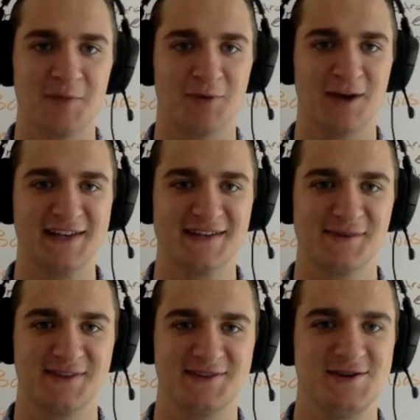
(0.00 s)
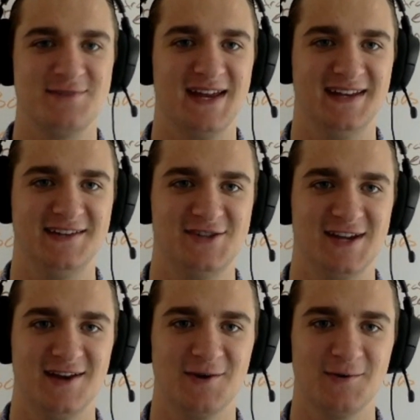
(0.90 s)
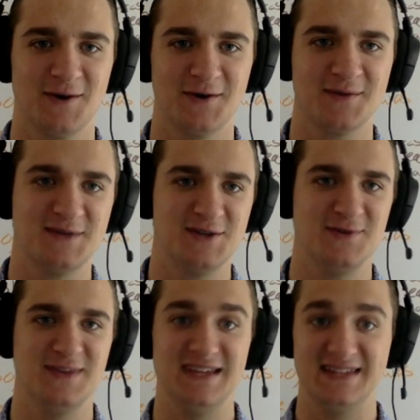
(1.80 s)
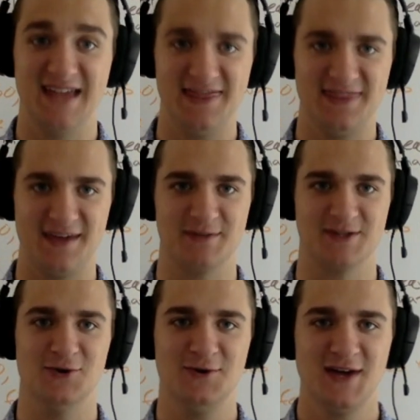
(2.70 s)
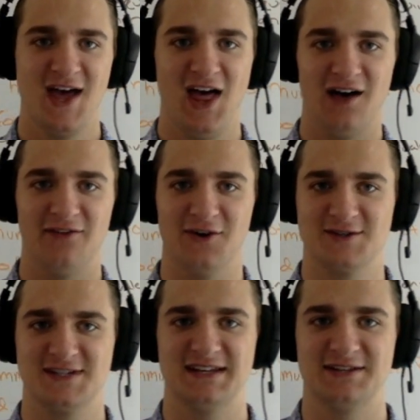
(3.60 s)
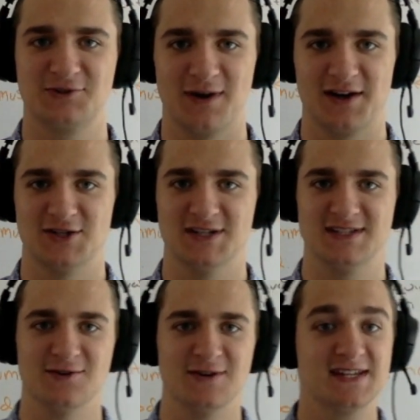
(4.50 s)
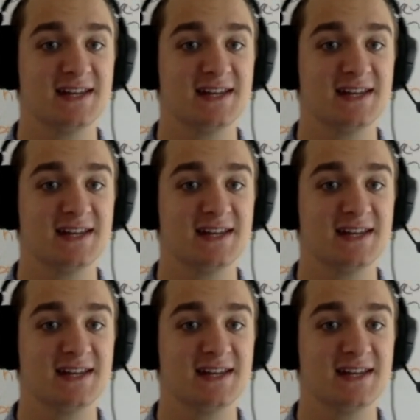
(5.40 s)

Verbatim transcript: Bransen with GMAT Ninja here. Welcome to the 10th episode of our sentence correction series.